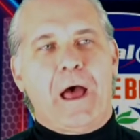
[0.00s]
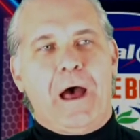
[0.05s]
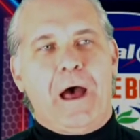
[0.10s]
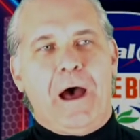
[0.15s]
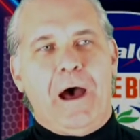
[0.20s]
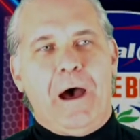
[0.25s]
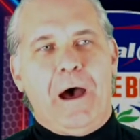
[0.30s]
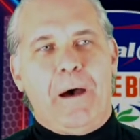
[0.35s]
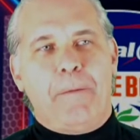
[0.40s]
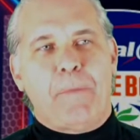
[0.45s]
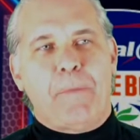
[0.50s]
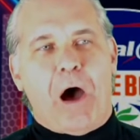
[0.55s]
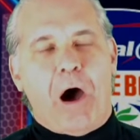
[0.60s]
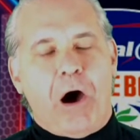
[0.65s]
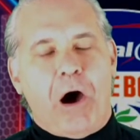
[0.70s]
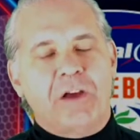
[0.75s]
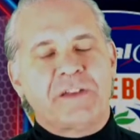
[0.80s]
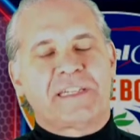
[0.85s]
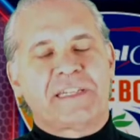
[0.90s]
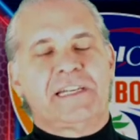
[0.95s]

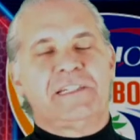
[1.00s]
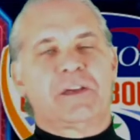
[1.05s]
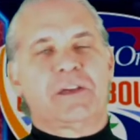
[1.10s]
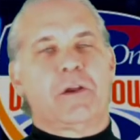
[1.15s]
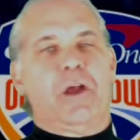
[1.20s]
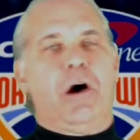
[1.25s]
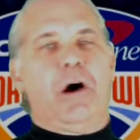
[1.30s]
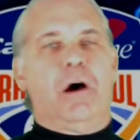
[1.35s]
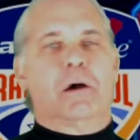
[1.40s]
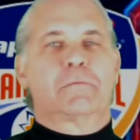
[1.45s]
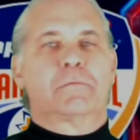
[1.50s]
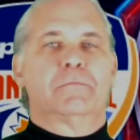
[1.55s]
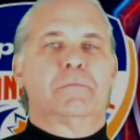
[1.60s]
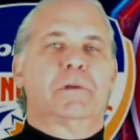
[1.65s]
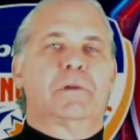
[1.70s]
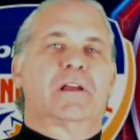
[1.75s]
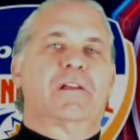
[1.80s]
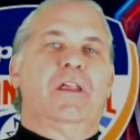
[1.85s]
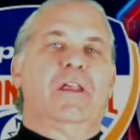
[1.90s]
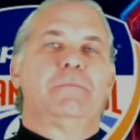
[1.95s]
All season long,
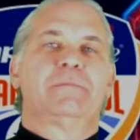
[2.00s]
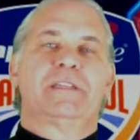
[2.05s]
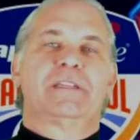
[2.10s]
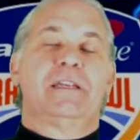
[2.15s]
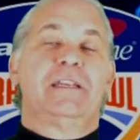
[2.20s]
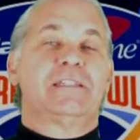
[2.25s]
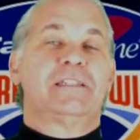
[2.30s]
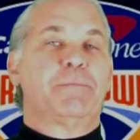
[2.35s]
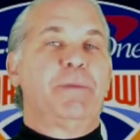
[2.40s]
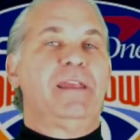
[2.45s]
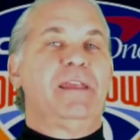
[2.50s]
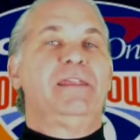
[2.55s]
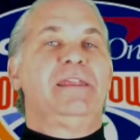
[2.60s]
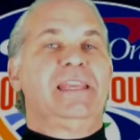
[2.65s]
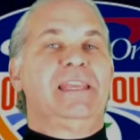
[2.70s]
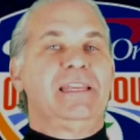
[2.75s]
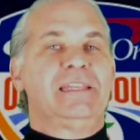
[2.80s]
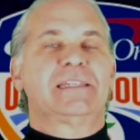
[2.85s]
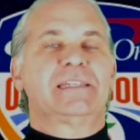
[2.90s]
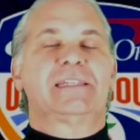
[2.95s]
Clemson has been
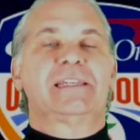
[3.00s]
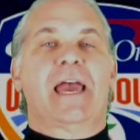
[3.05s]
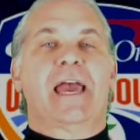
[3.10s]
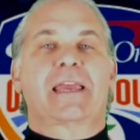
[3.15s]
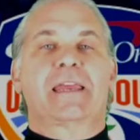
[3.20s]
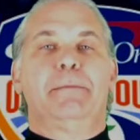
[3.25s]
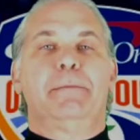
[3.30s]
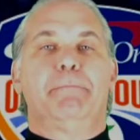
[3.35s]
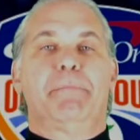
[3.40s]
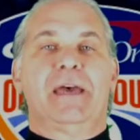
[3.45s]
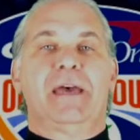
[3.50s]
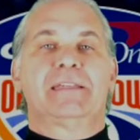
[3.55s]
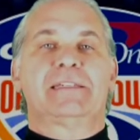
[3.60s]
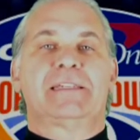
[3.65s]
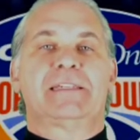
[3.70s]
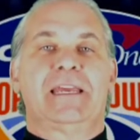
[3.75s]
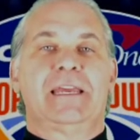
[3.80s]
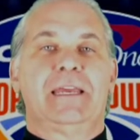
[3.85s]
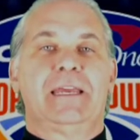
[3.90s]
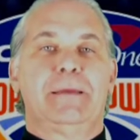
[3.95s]
the second
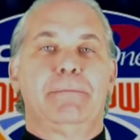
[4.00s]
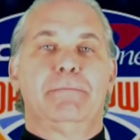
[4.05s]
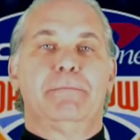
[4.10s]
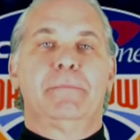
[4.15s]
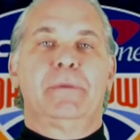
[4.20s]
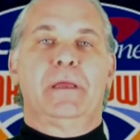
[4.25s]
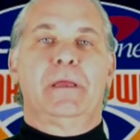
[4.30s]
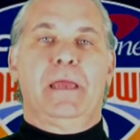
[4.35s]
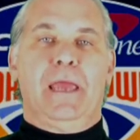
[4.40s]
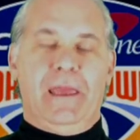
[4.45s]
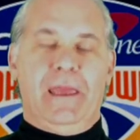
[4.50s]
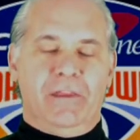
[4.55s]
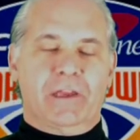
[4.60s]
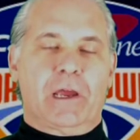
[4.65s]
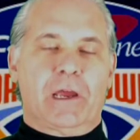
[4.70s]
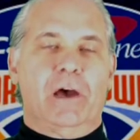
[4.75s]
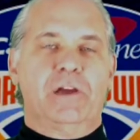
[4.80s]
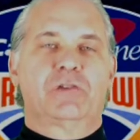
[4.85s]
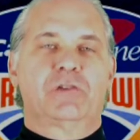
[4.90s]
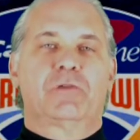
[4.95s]
best team in the
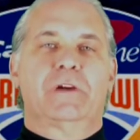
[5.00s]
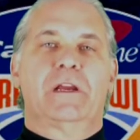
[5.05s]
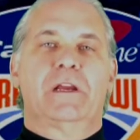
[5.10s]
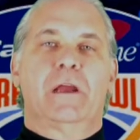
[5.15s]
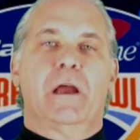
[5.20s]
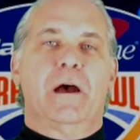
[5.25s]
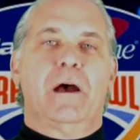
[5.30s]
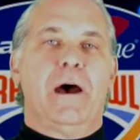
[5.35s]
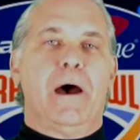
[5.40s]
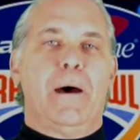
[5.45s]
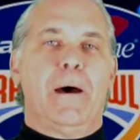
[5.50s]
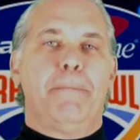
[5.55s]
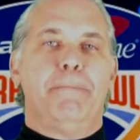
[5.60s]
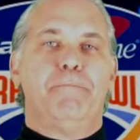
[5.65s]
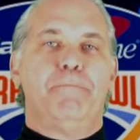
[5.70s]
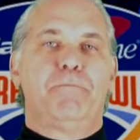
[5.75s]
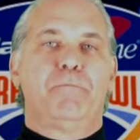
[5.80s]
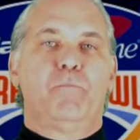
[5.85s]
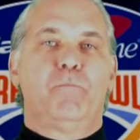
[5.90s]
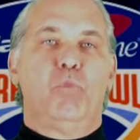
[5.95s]
country.
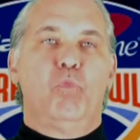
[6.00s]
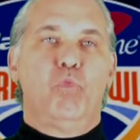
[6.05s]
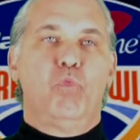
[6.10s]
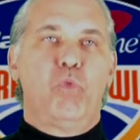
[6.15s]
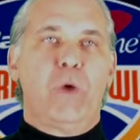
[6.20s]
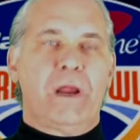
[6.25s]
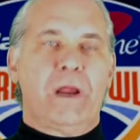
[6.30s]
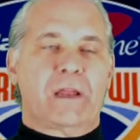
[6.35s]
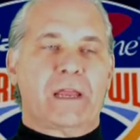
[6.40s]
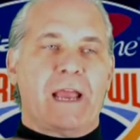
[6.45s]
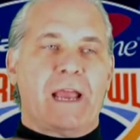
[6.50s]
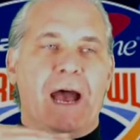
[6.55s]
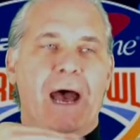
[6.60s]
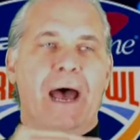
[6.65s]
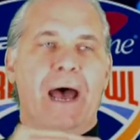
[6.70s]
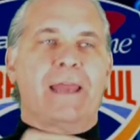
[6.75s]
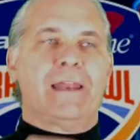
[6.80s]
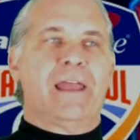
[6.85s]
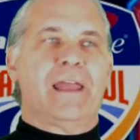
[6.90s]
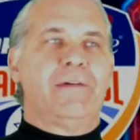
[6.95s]
Really
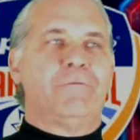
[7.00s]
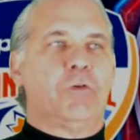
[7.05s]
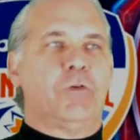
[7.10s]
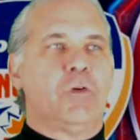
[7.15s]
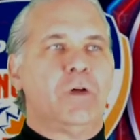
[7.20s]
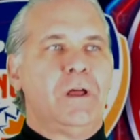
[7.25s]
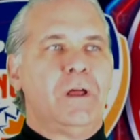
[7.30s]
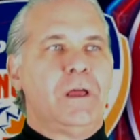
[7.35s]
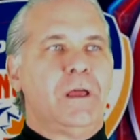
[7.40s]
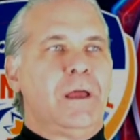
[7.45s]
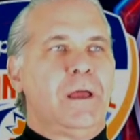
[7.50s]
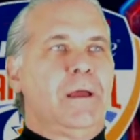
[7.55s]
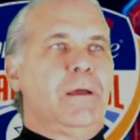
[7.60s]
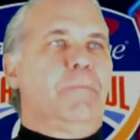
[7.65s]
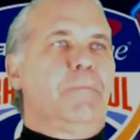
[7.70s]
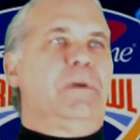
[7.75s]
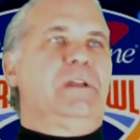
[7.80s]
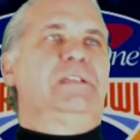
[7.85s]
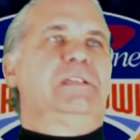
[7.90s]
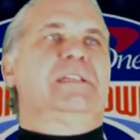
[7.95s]
high level,
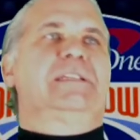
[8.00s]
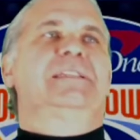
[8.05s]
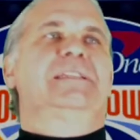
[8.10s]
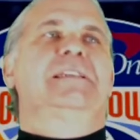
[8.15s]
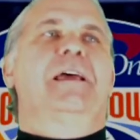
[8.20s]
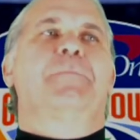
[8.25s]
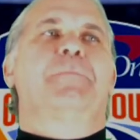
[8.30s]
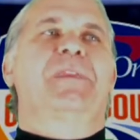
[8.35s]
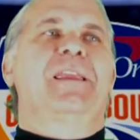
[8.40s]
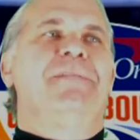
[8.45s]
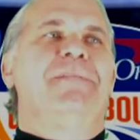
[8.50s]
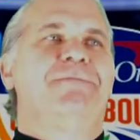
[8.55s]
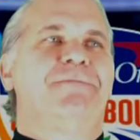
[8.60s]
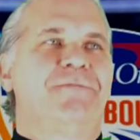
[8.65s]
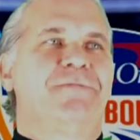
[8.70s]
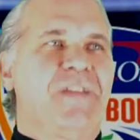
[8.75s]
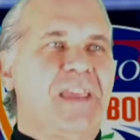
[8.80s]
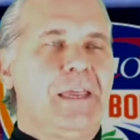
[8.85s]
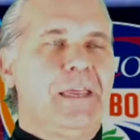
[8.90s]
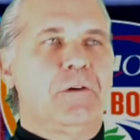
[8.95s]
but just something
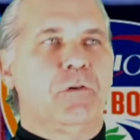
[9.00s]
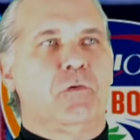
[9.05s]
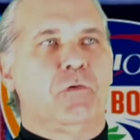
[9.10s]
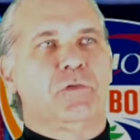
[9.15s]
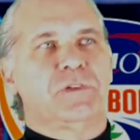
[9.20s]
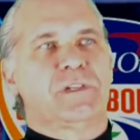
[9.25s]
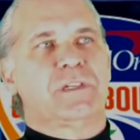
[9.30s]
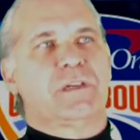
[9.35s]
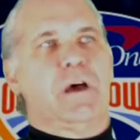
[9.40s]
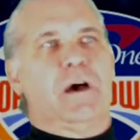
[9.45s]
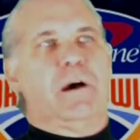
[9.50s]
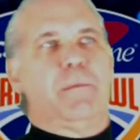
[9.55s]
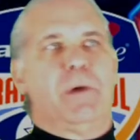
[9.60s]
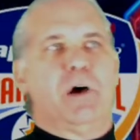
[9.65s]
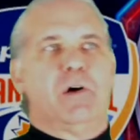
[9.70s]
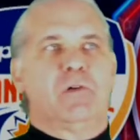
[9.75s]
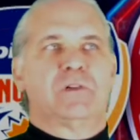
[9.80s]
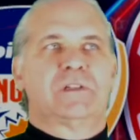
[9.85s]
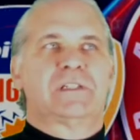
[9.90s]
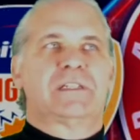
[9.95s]
feels
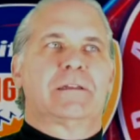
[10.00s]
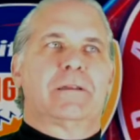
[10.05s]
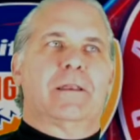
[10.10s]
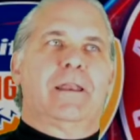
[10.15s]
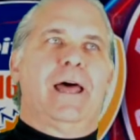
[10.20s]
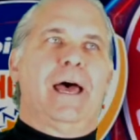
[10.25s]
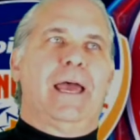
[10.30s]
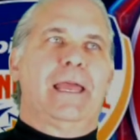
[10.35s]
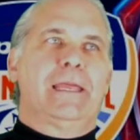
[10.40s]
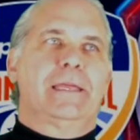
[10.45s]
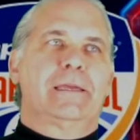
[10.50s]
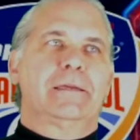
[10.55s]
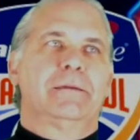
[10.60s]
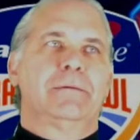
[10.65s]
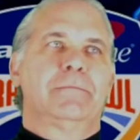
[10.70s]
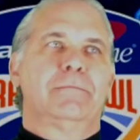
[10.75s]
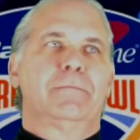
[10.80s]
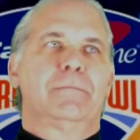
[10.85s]
almost like